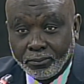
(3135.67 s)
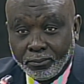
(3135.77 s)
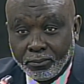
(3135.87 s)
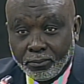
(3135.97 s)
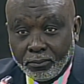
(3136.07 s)

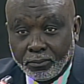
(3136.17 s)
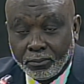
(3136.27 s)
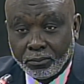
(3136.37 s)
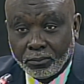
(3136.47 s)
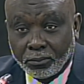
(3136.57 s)
it.
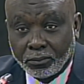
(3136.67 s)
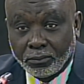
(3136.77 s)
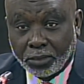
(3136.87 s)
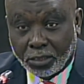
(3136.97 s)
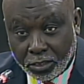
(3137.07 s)

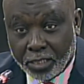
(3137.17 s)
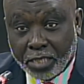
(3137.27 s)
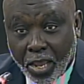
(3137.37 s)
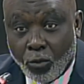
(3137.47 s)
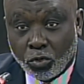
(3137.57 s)
Because
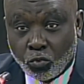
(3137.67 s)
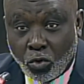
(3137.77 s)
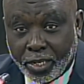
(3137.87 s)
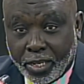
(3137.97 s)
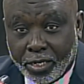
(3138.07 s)
as I was
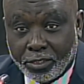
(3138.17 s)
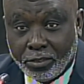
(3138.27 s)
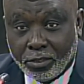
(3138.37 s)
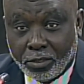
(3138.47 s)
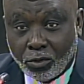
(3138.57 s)
working
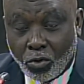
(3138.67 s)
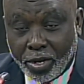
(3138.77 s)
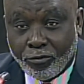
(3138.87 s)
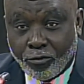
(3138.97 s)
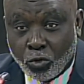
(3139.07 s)
in law
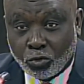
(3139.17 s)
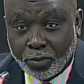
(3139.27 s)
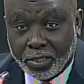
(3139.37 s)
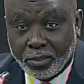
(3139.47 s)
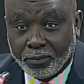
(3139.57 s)

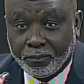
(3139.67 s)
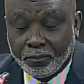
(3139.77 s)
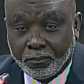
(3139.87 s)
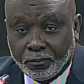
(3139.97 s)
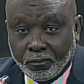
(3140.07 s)
enforcement,
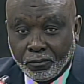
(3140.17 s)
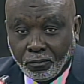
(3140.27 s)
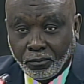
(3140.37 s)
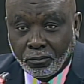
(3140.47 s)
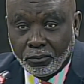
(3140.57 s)

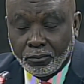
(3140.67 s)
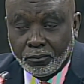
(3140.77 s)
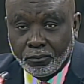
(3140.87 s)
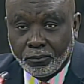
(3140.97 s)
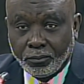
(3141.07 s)

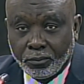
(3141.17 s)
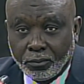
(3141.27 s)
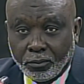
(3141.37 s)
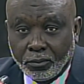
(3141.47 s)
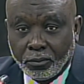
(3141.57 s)

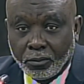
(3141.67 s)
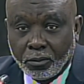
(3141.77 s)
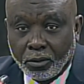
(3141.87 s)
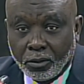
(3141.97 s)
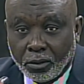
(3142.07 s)

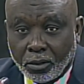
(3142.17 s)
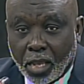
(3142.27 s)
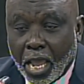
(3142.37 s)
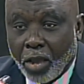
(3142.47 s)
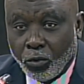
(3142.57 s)

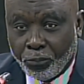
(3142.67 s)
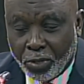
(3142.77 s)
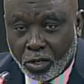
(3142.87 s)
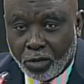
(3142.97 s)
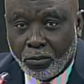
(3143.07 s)
I would
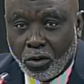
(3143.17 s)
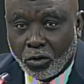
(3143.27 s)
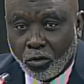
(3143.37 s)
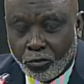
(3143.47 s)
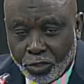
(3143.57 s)
pick up
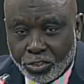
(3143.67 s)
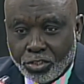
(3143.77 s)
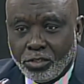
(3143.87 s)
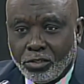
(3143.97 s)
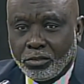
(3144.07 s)
on
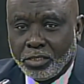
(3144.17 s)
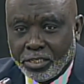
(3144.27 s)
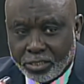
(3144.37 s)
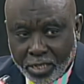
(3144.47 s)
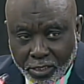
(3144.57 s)
official
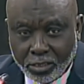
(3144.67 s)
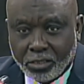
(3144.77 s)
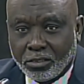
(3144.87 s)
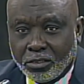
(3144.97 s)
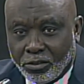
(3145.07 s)

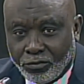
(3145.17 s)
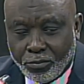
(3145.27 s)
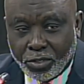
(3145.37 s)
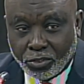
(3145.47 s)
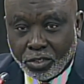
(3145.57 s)
intelligence and
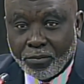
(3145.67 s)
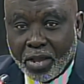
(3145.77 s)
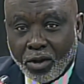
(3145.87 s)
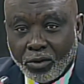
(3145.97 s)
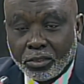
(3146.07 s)
information
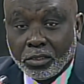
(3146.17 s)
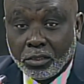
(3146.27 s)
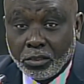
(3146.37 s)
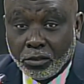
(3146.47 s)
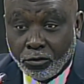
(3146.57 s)
about
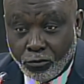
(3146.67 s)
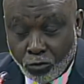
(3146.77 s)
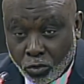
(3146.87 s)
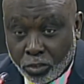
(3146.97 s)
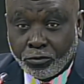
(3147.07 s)

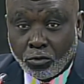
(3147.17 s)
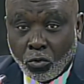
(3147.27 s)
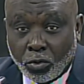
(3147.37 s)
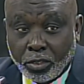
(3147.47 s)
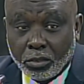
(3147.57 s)
voter
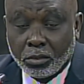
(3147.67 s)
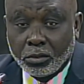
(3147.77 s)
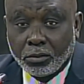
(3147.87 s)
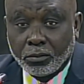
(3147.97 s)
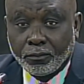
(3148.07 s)
fraud.
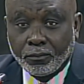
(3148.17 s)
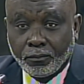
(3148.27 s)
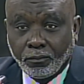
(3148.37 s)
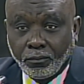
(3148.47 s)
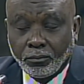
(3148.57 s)
And
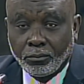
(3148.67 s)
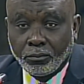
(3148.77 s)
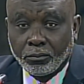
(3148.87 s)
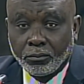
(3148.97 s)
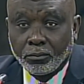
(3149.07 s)

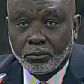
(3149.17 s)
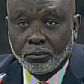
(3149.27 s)
my